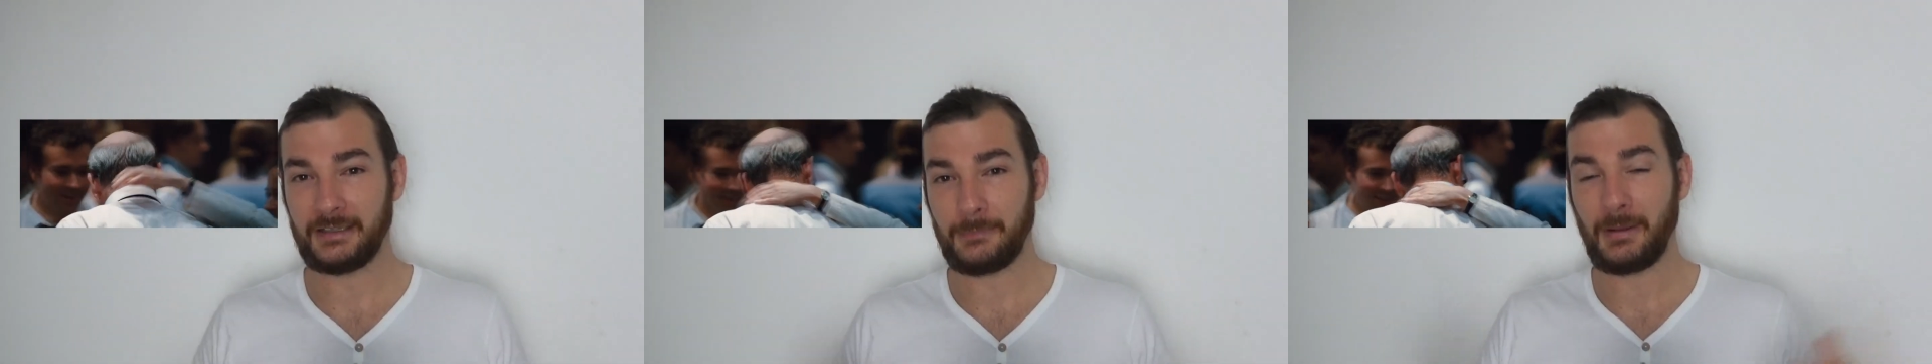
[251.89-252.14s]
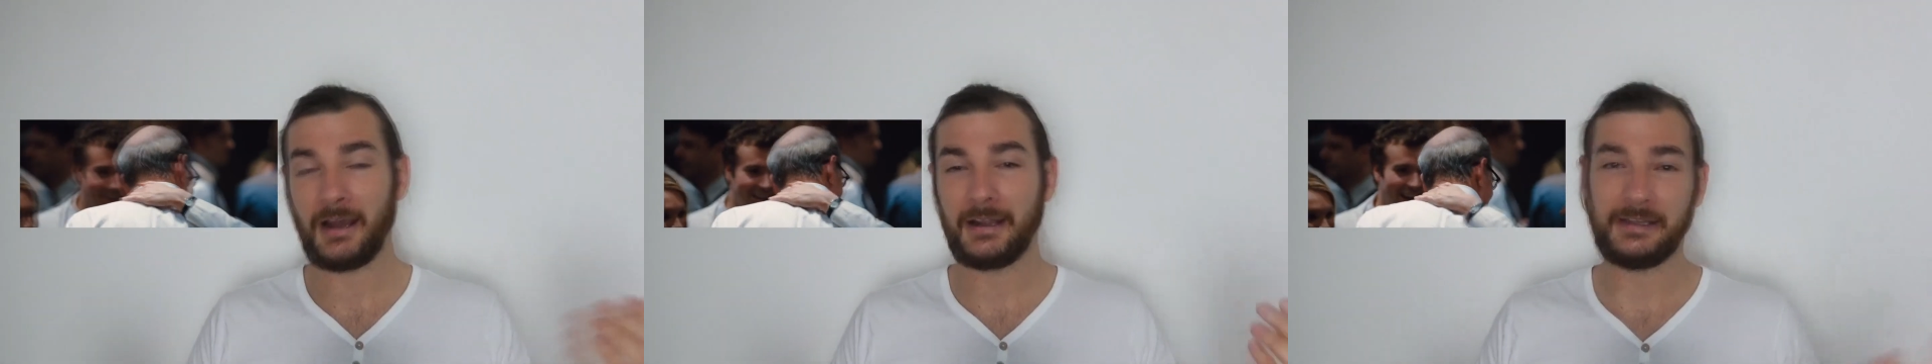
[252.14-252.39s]
they're
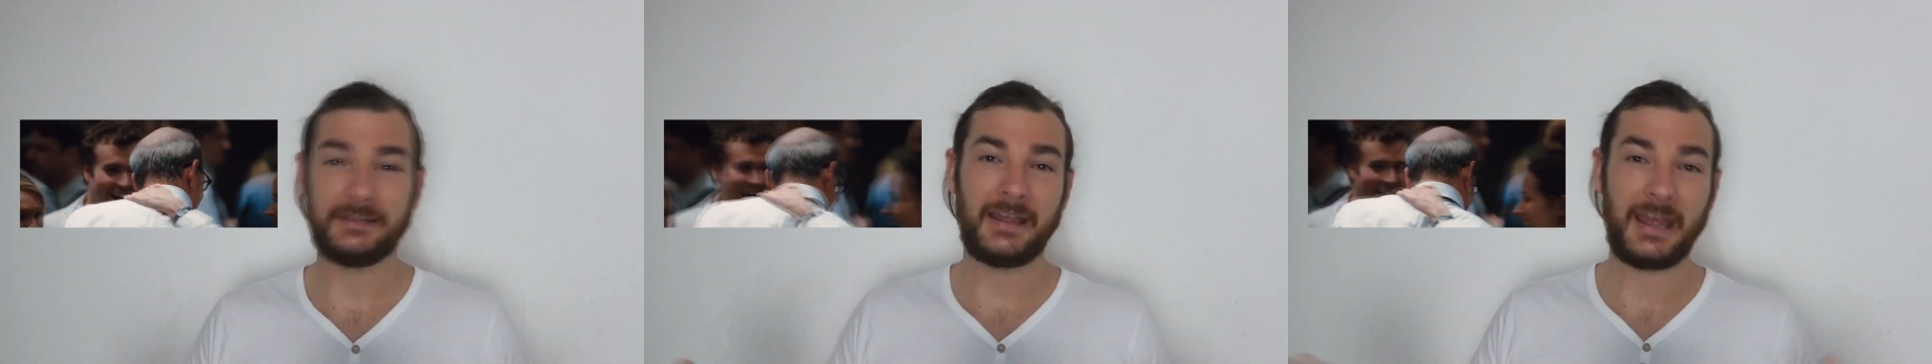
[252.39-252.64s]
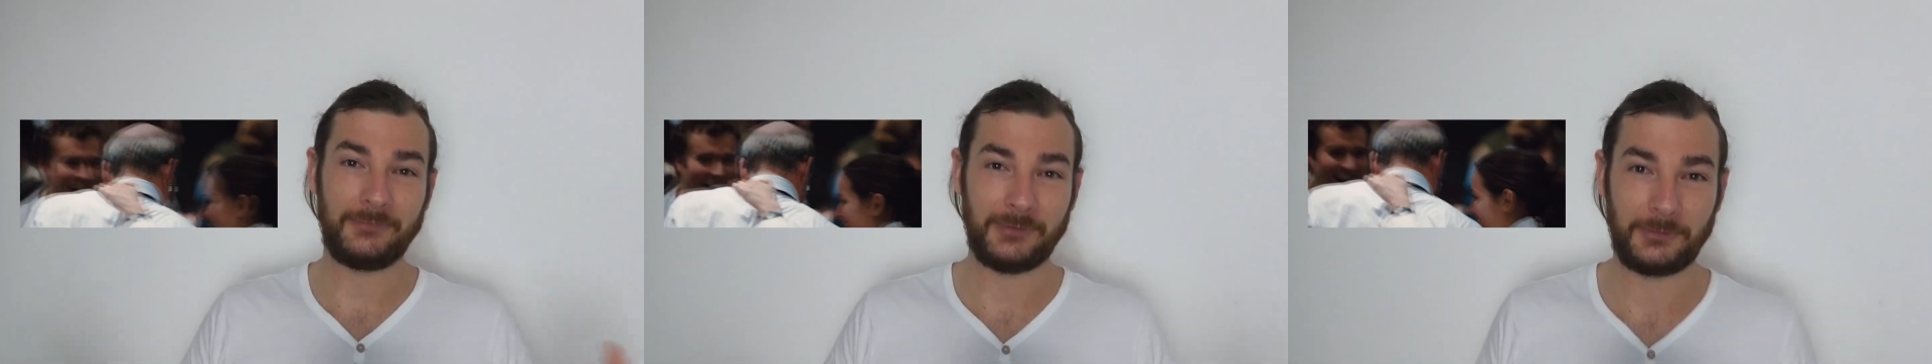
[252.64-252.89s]
partying,
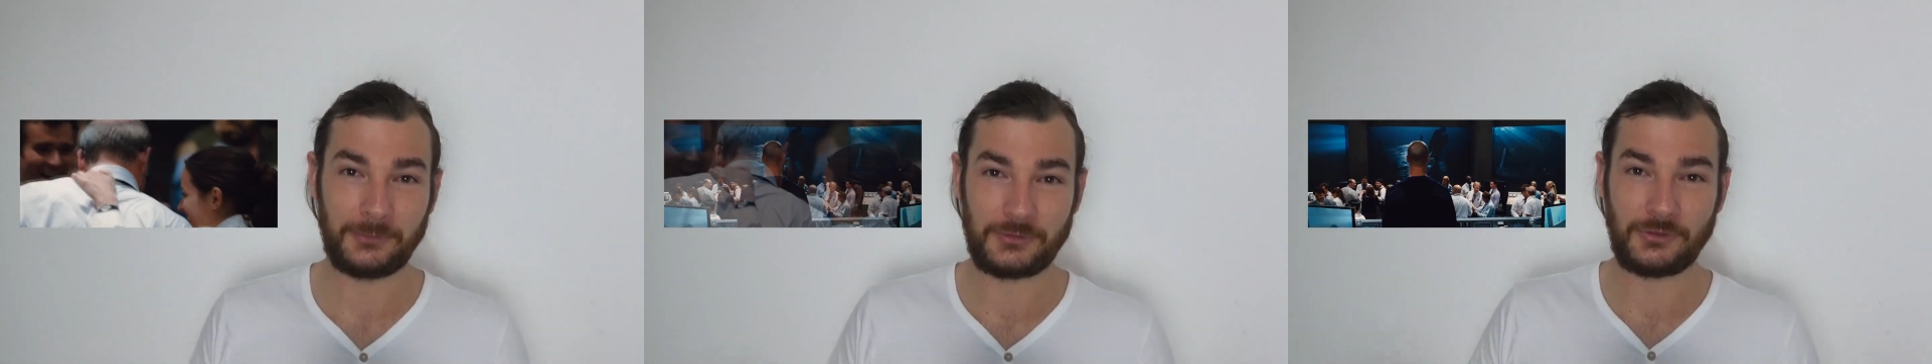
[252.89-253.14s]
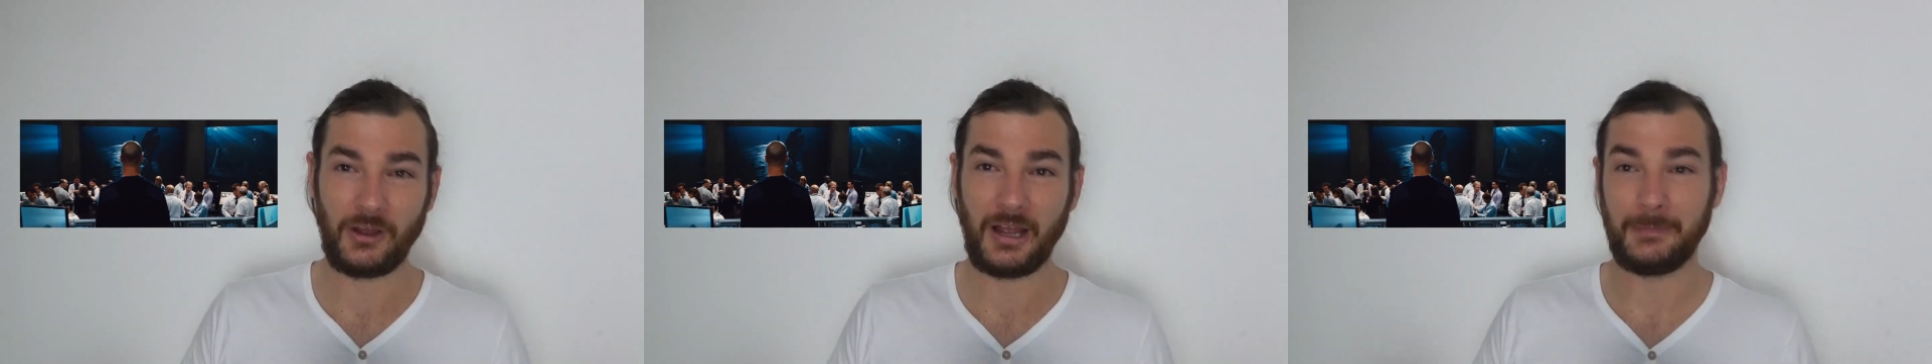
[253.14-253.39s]
they're having a
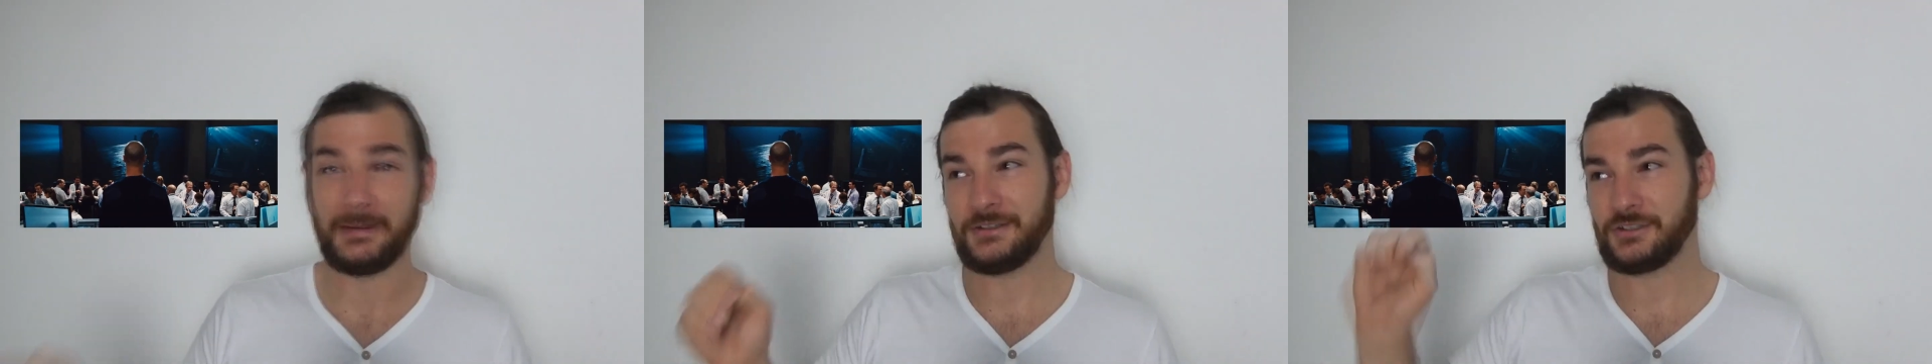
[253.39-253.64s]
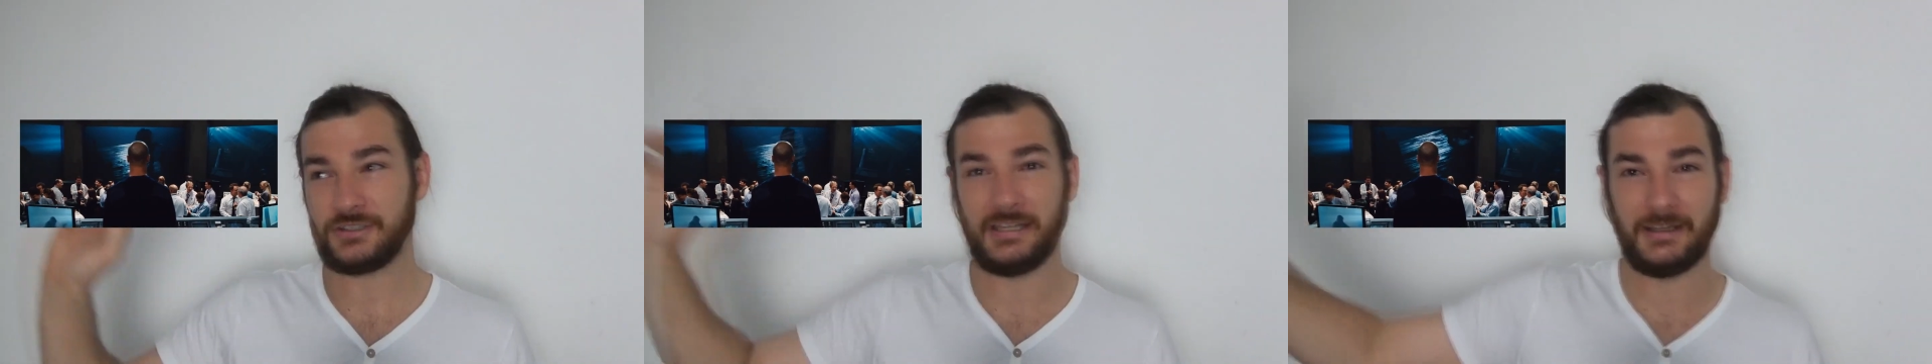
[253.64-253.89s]
good time, and
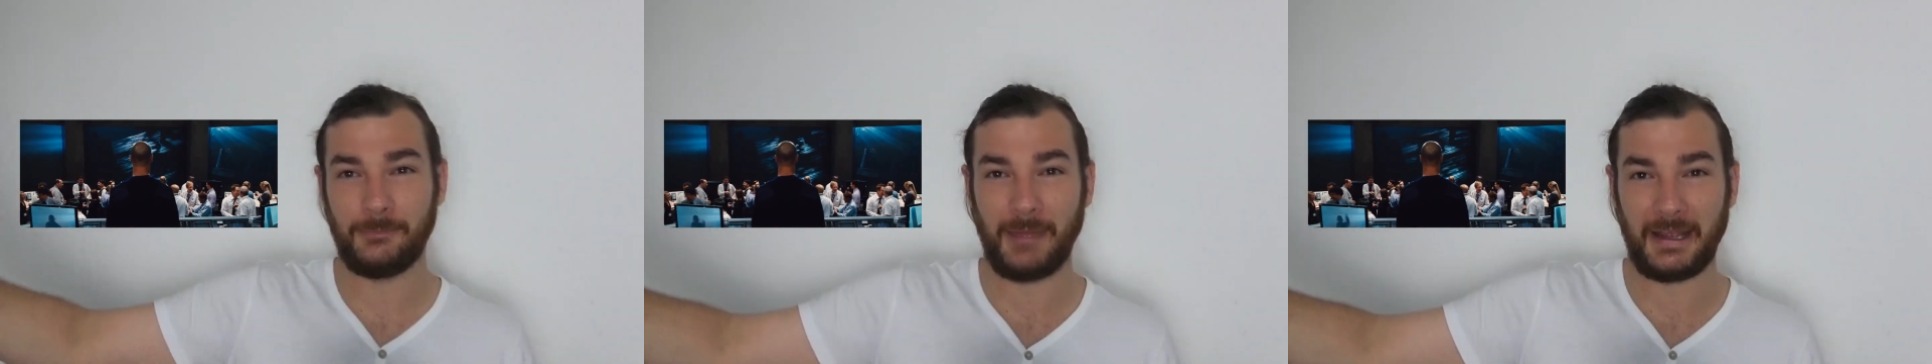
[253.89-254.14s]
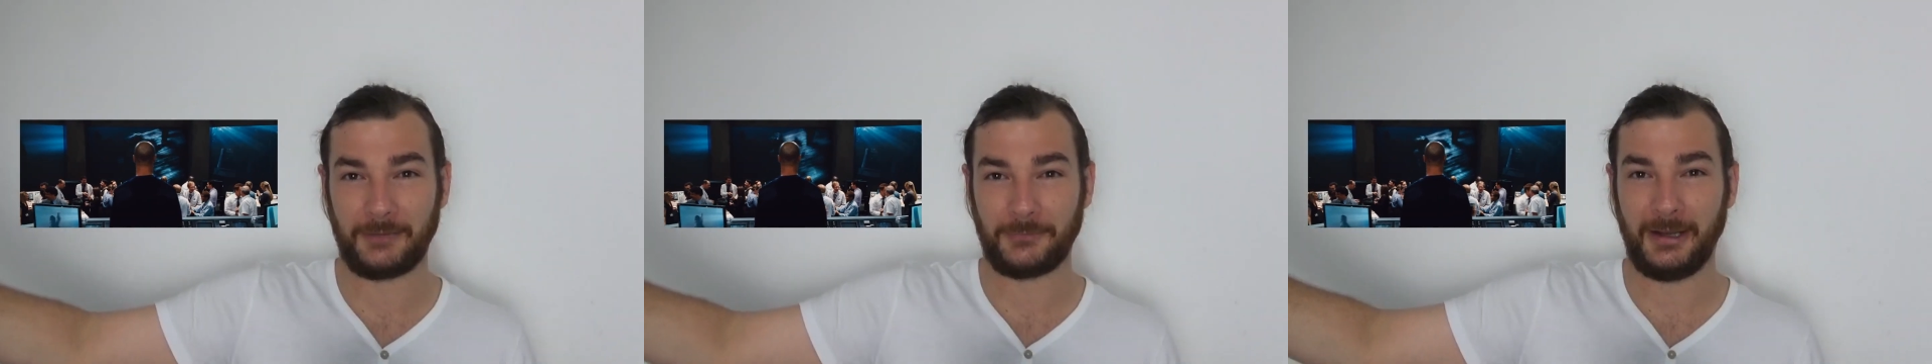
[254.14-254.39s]
just in the
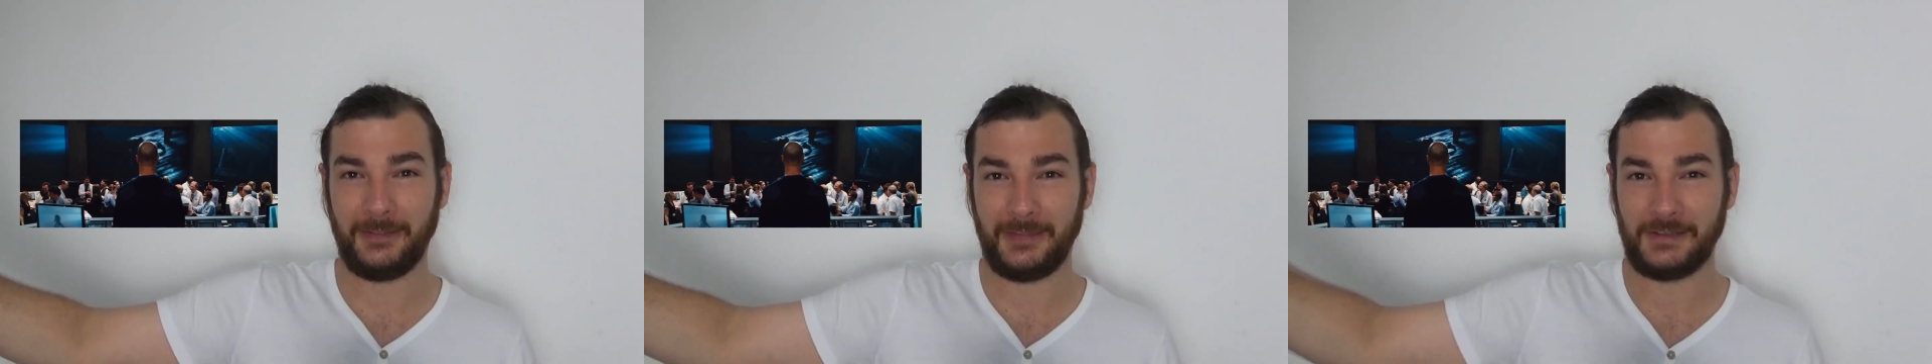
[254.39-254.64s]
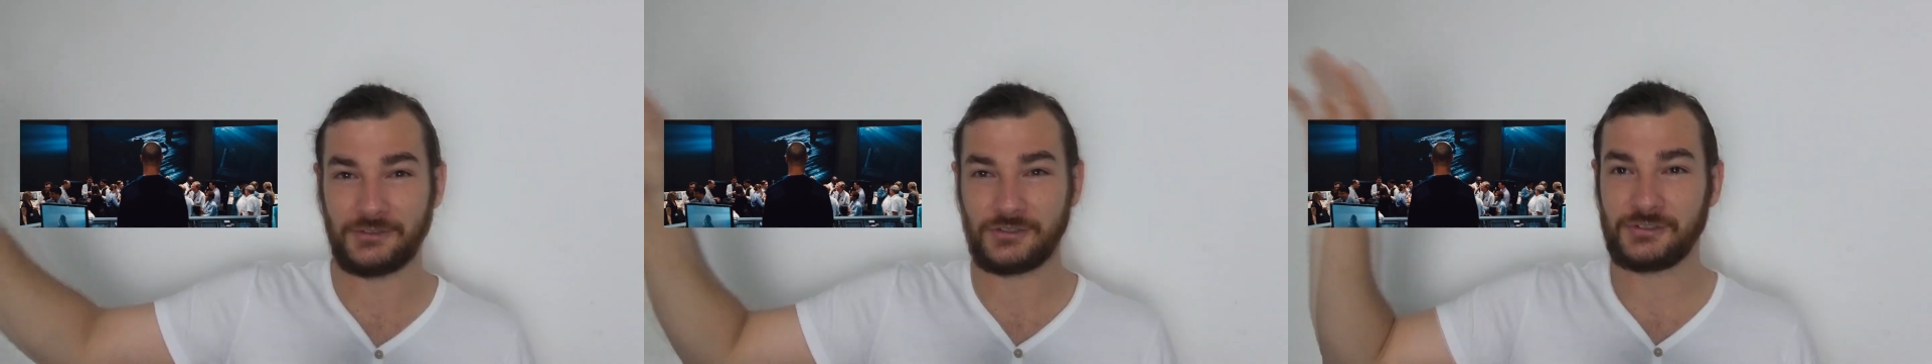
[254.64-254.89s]
background
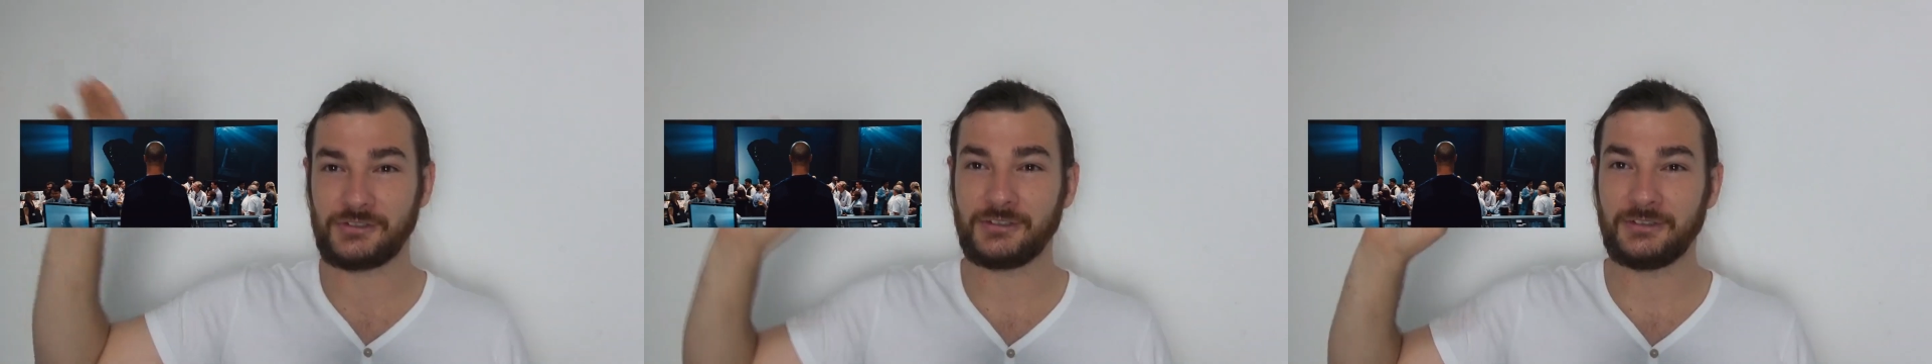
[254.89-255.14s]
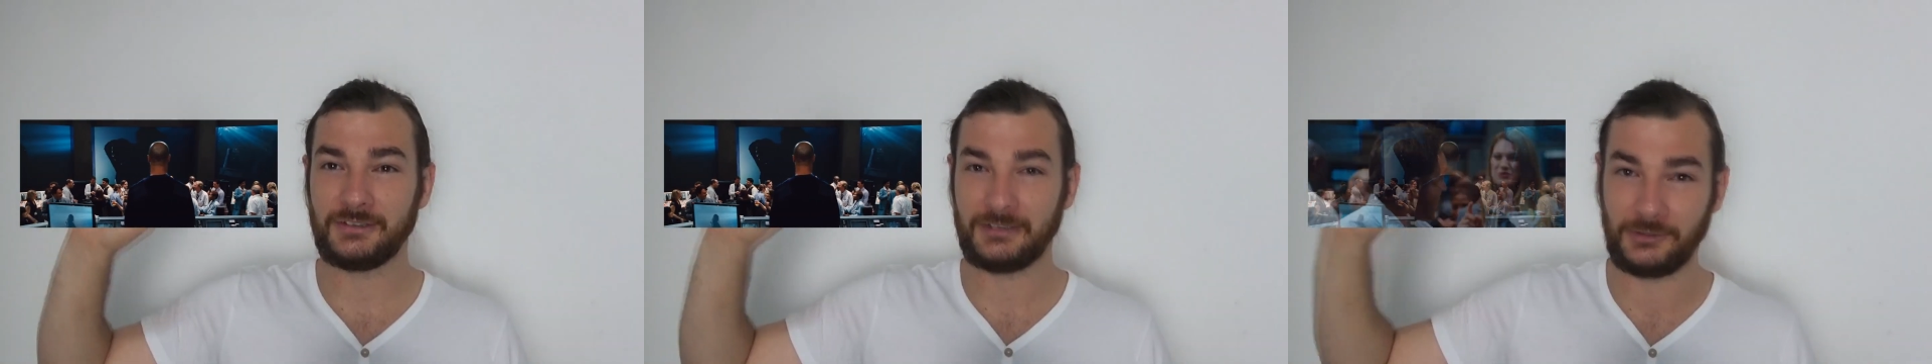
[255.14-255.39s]
there's just this